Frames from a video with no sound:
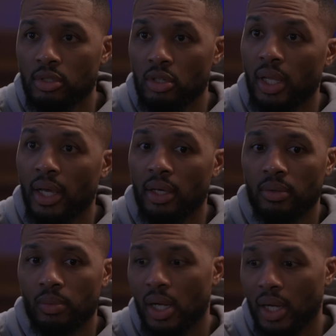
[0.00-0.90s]
So
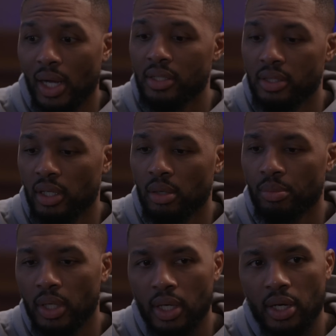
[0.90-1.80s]
like when I got to the
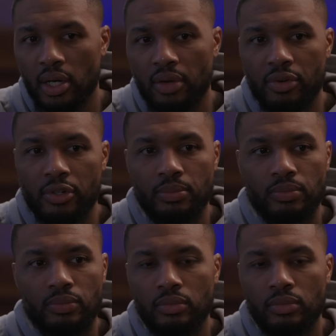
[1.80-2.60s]
NBA, I never,